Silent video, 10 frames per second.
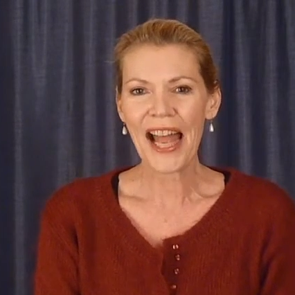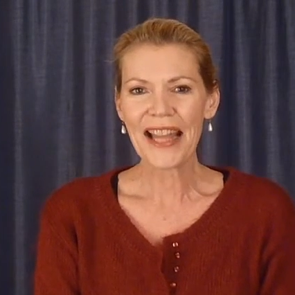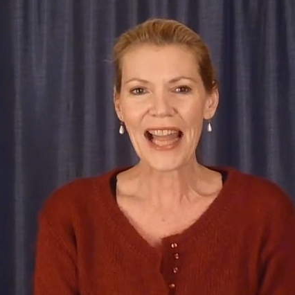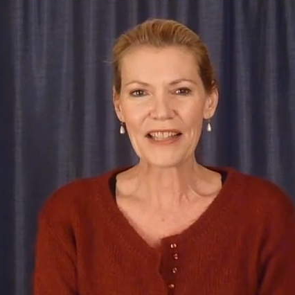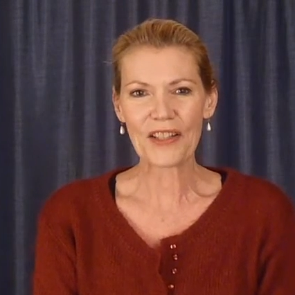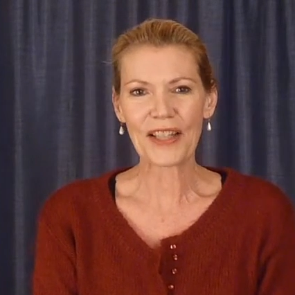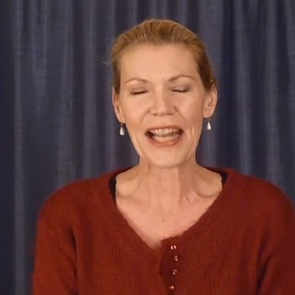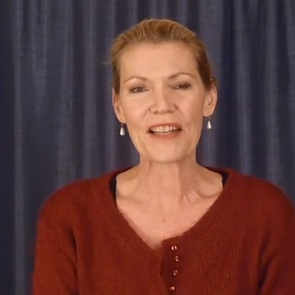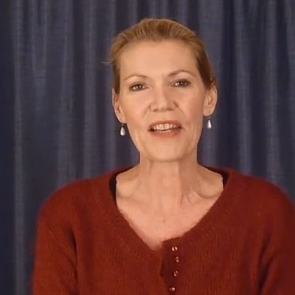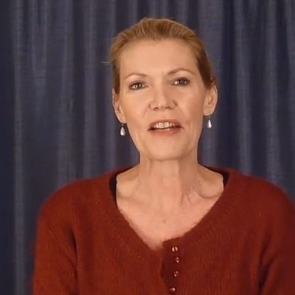That's your
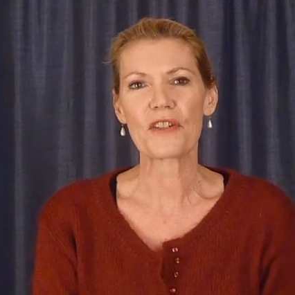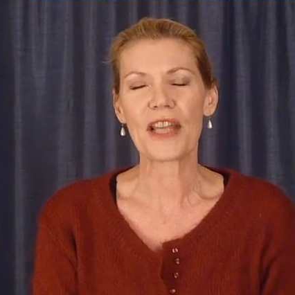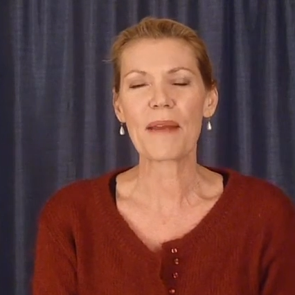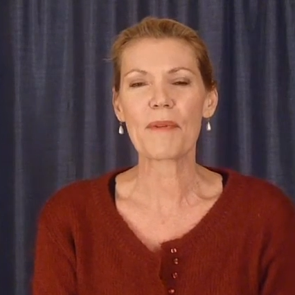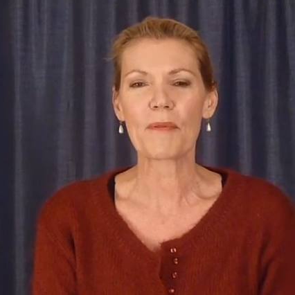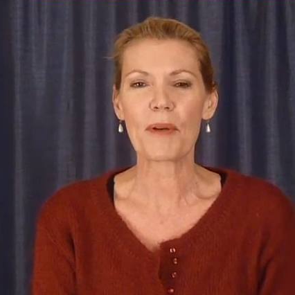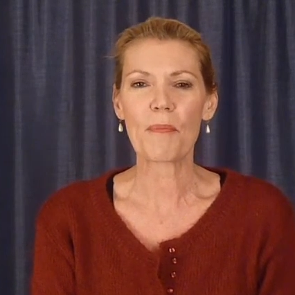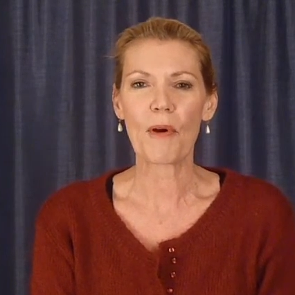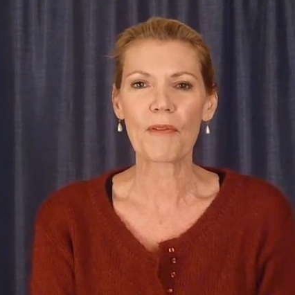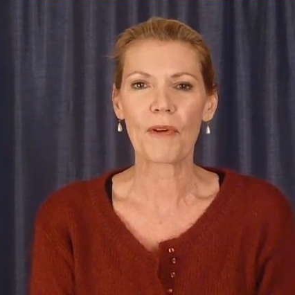latest entertainment
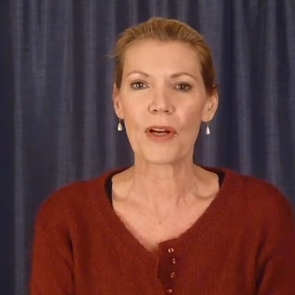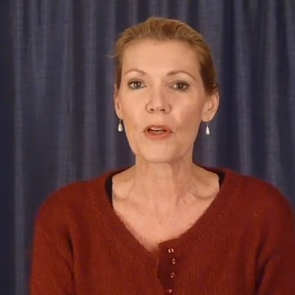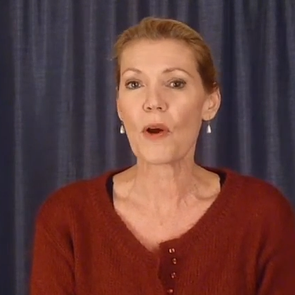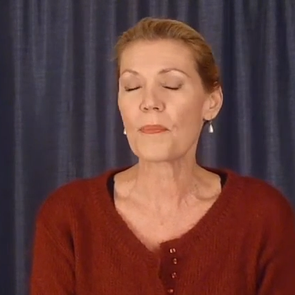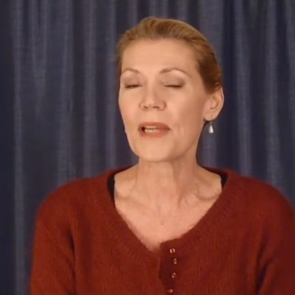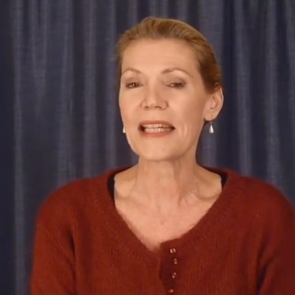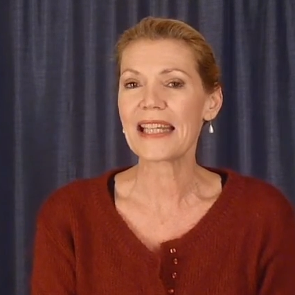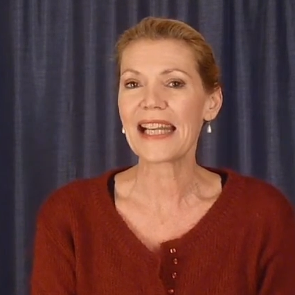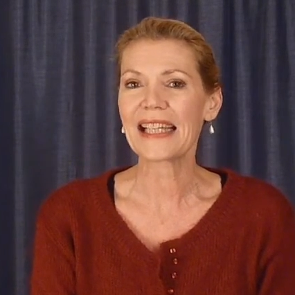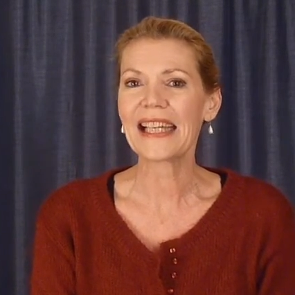report. For a new update
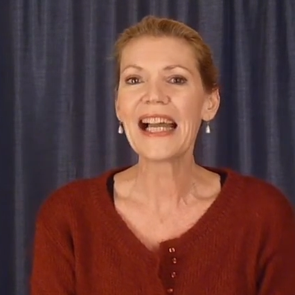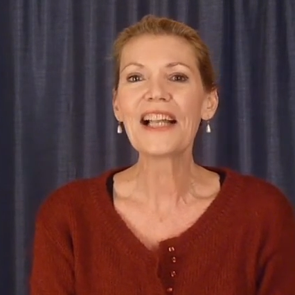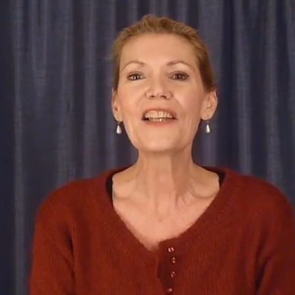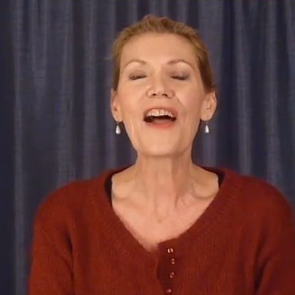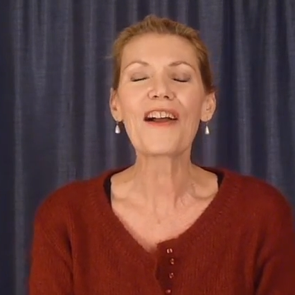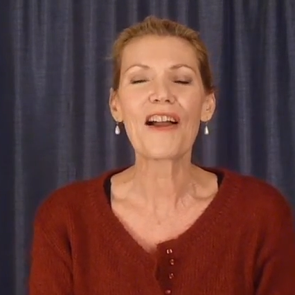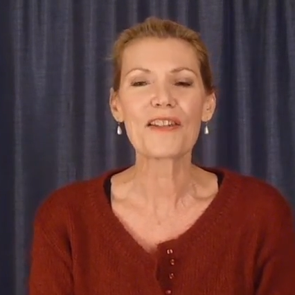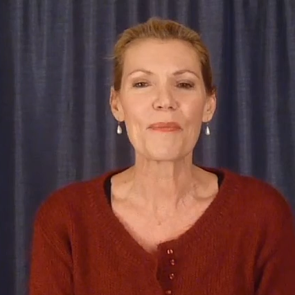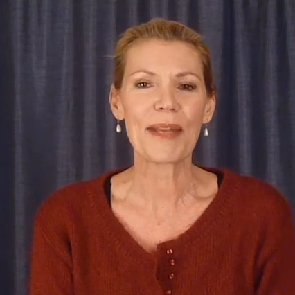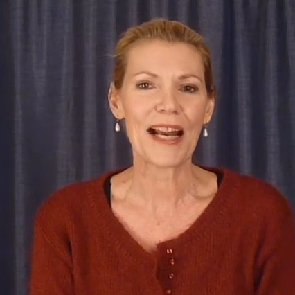daily, log on
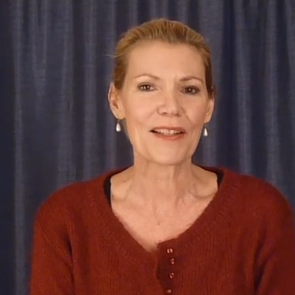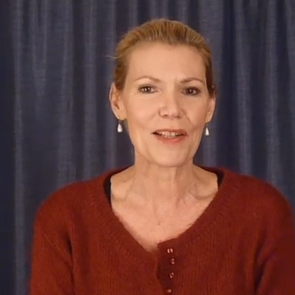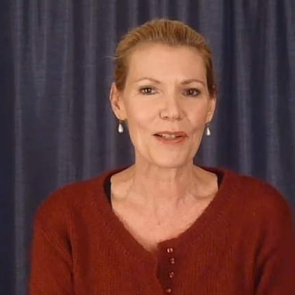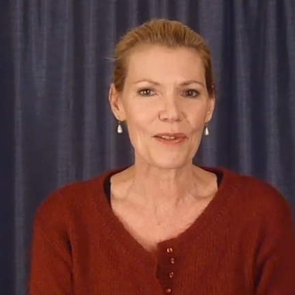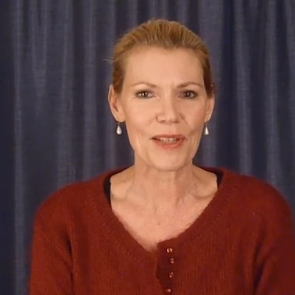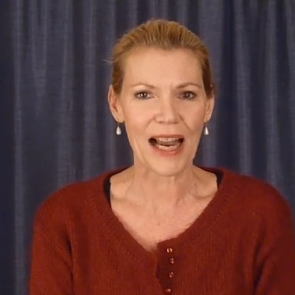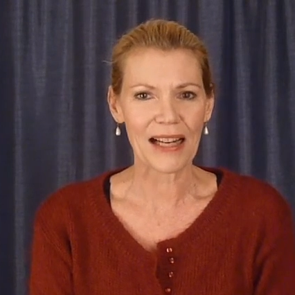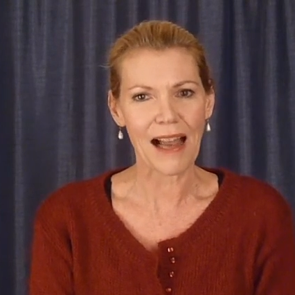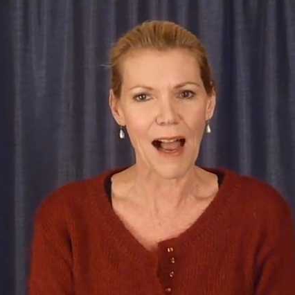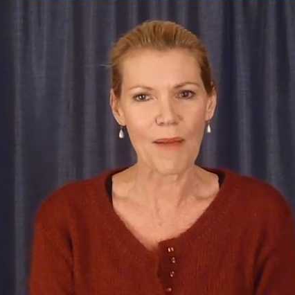to
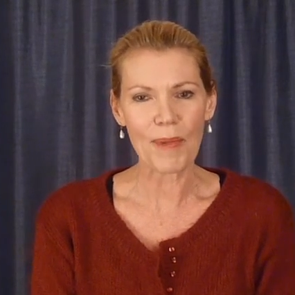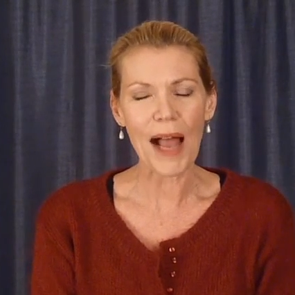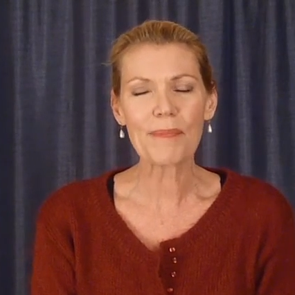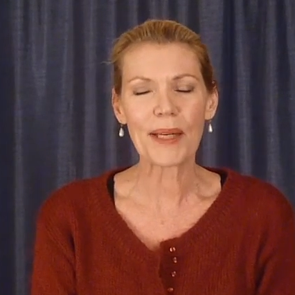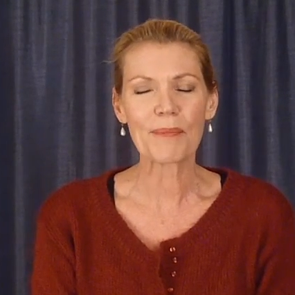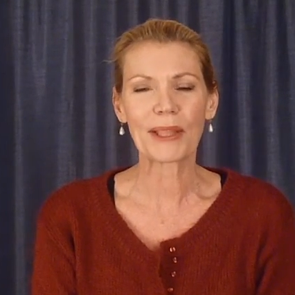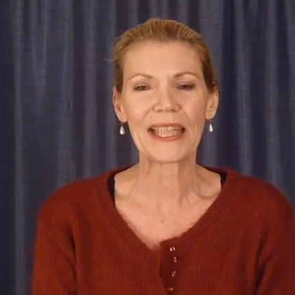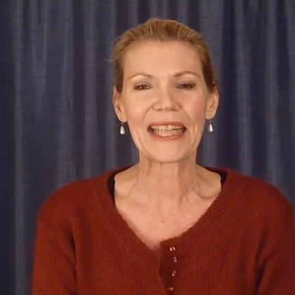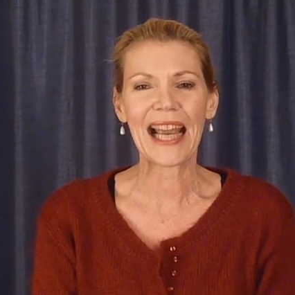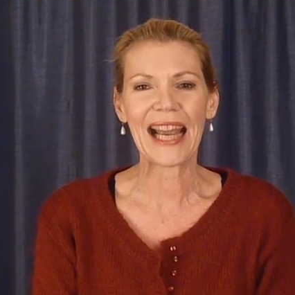MidHudsonNews.com. I'm
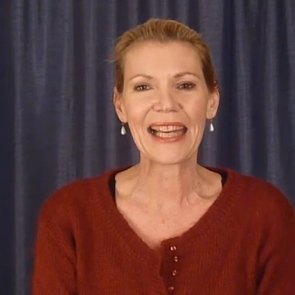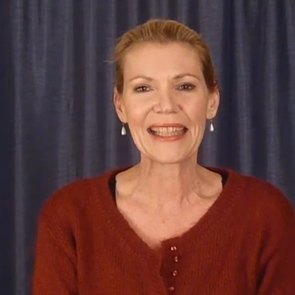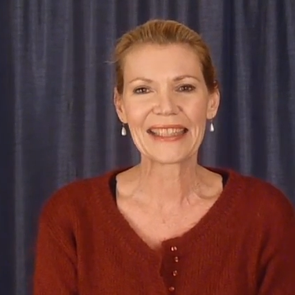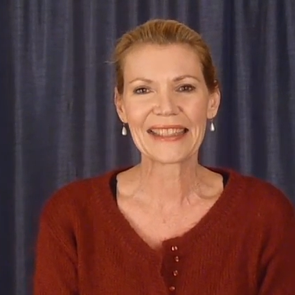Kimberly Kay.